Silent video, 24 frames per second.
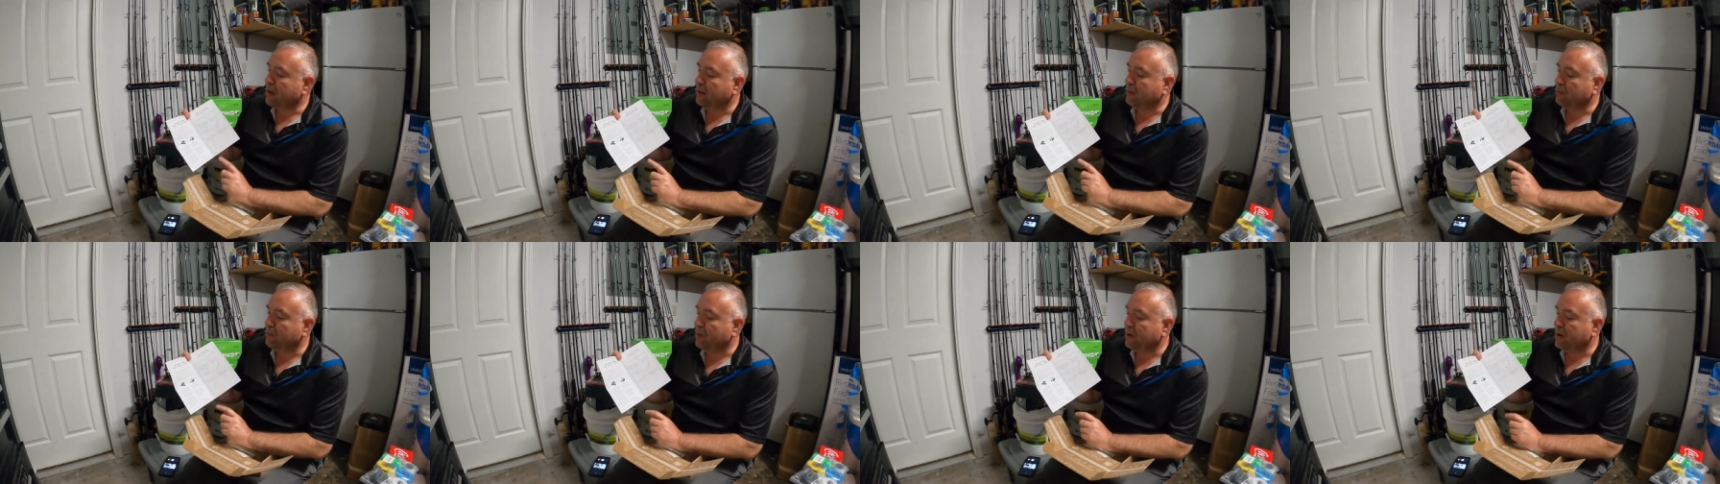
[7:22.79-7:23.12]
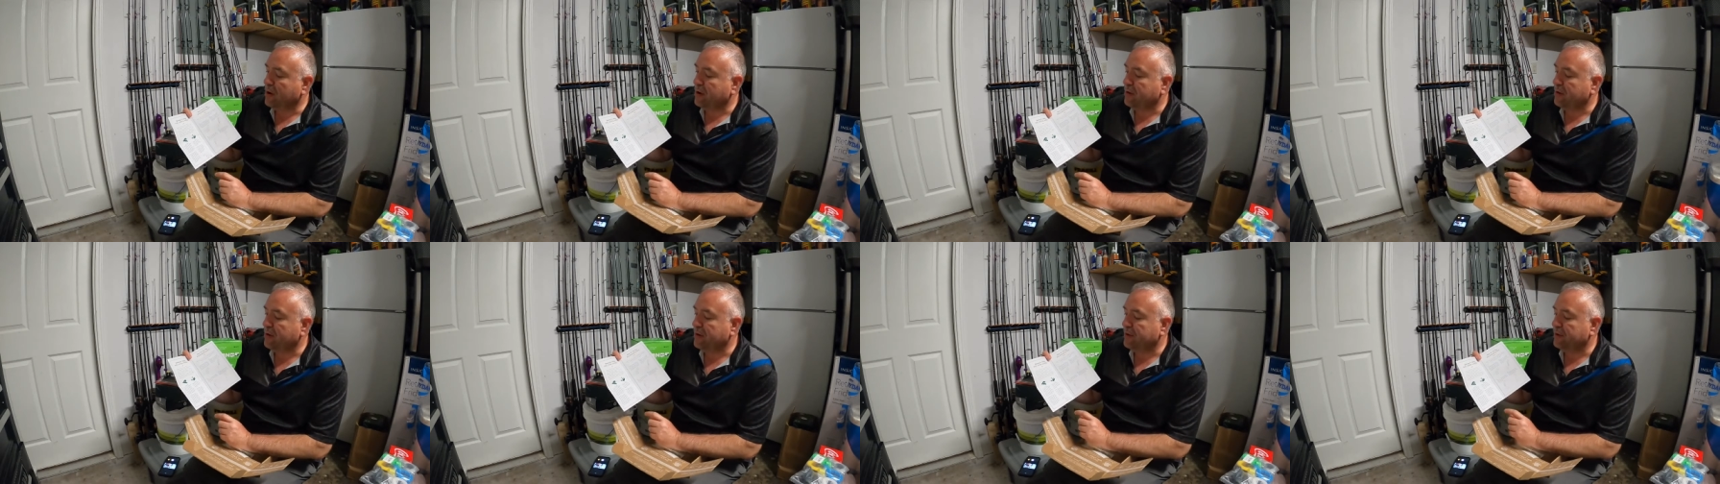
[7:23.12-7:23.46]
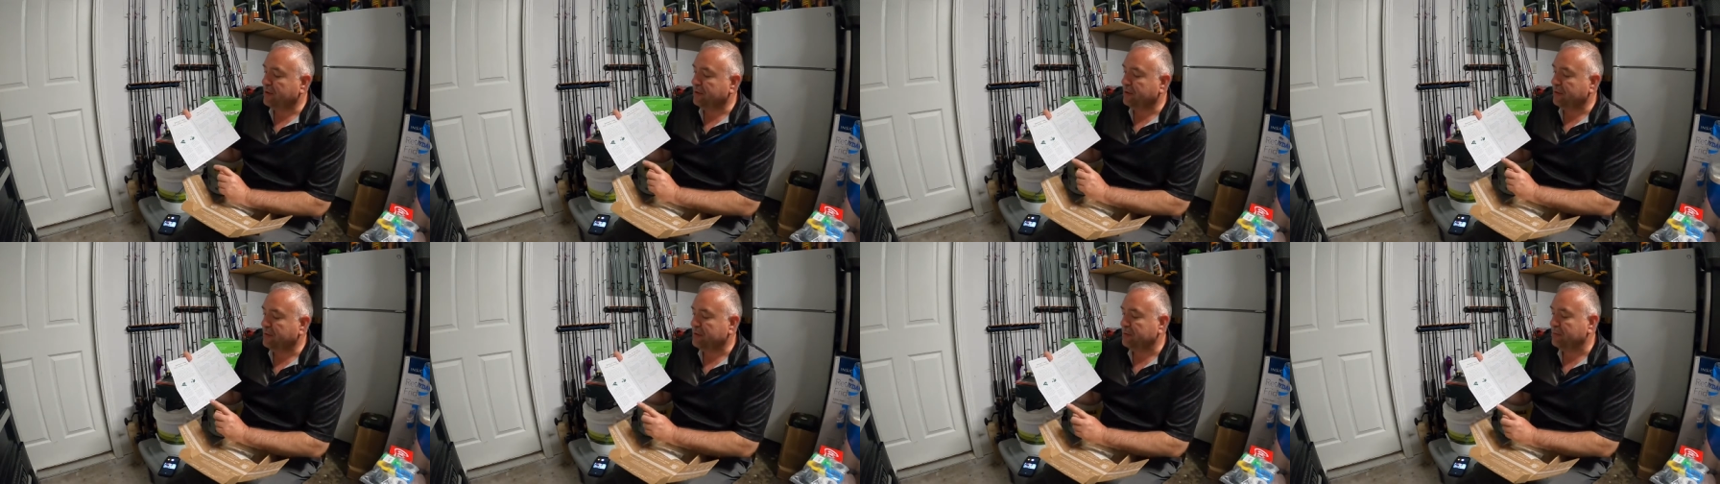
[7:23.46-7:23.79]
and where to
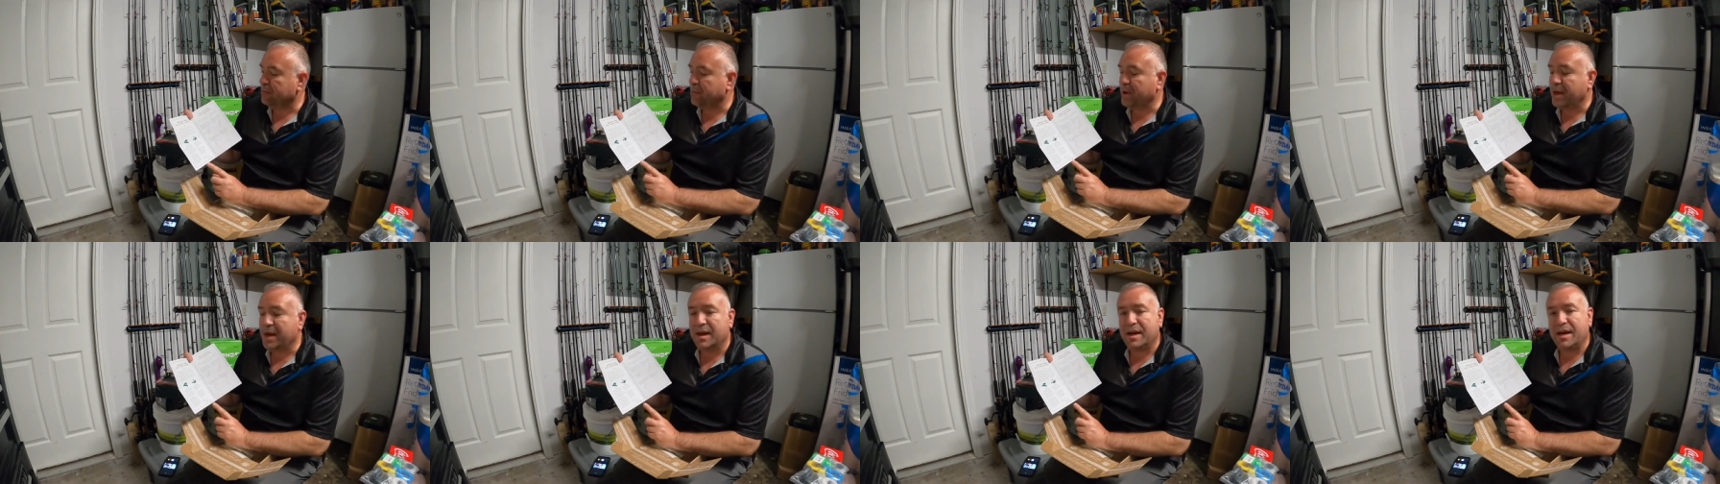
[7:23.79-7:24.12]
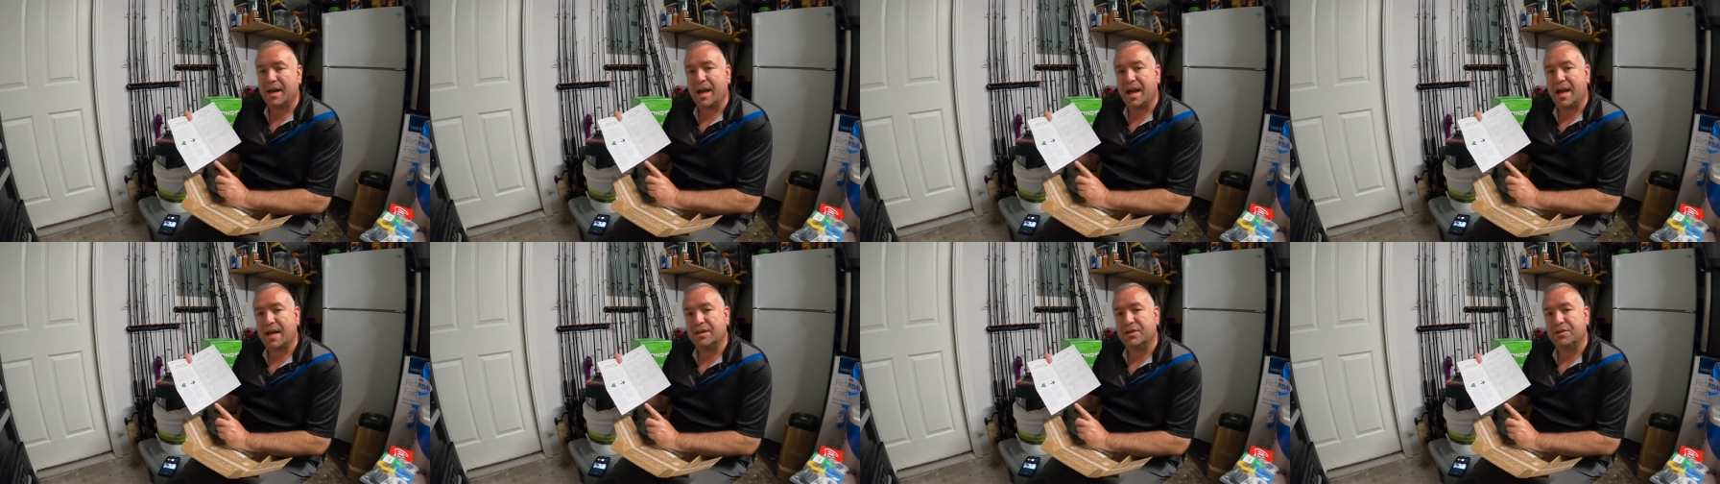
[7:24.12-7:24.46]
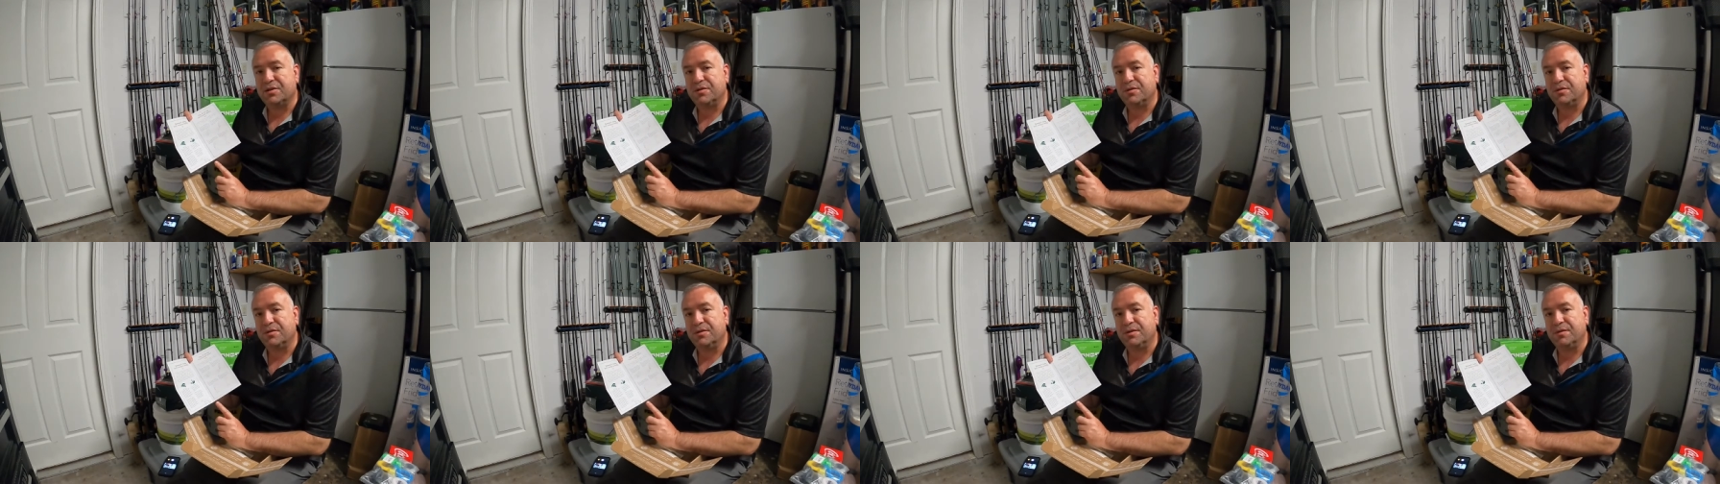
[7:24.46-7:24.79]
use bait
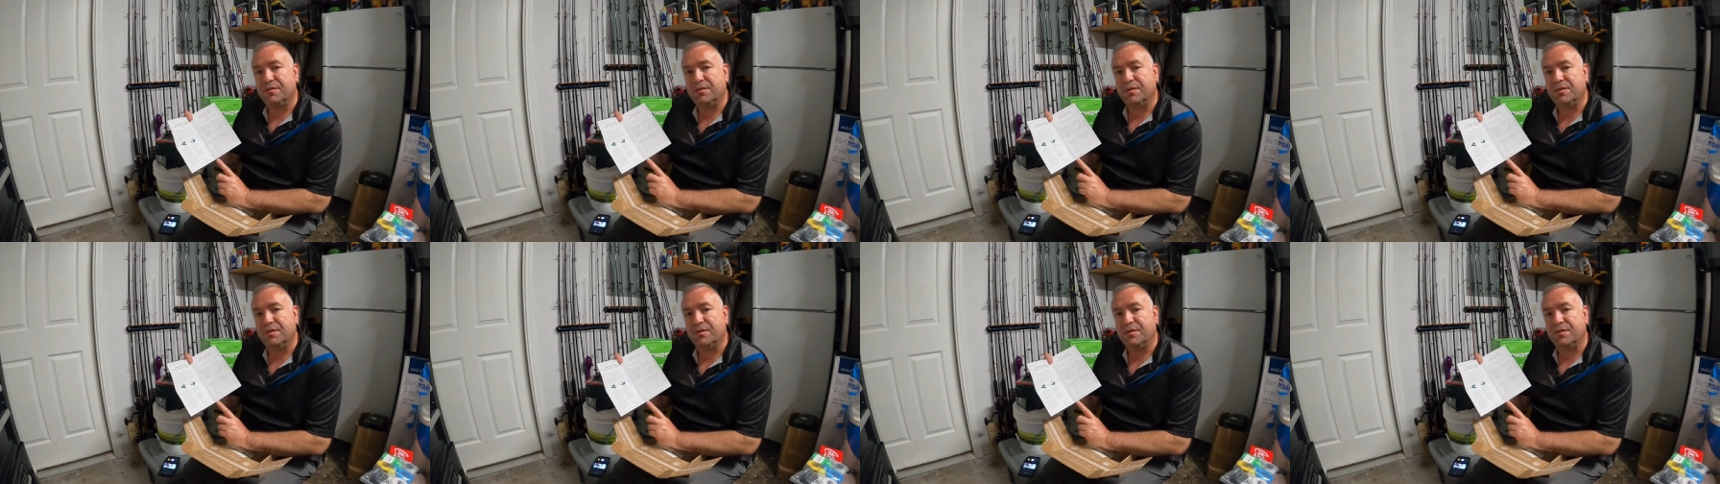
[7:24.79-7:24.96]
casters